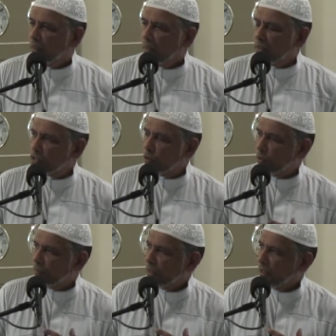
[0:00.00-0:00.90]
And
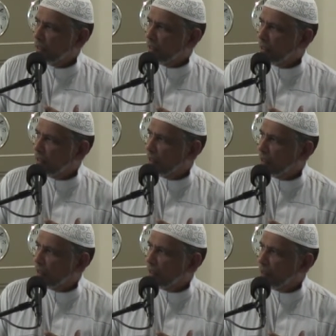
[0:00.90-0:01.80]
so,
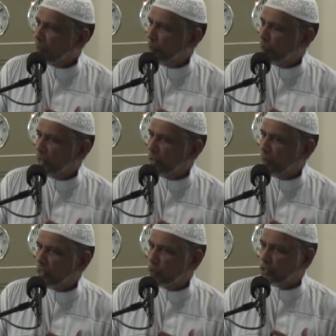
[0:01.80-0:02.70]
when,
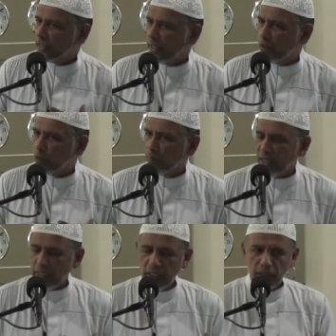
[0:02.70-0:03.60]
when you say you
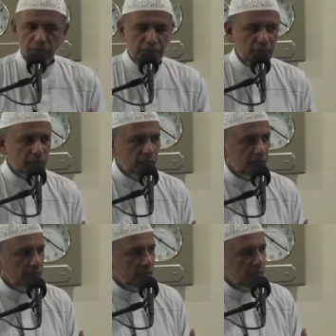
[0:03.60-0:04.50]

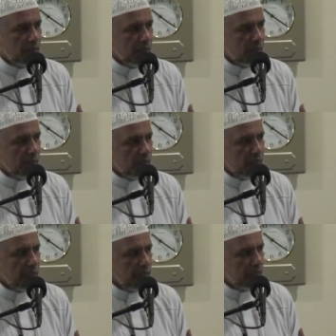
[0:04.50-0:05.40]
believe,
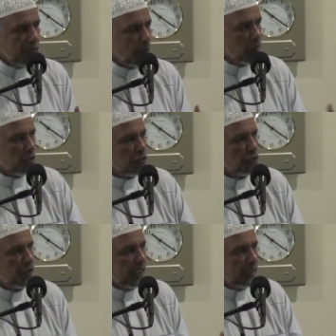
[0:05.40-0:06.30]
then
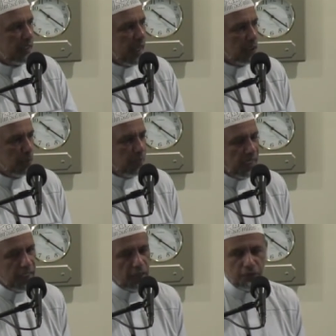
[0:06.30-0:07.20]
demonstrate that
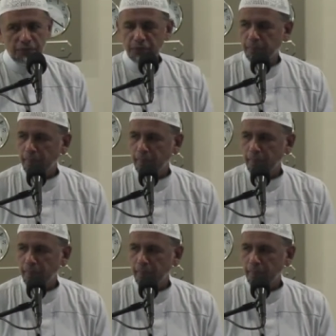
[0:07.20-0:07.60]
belief.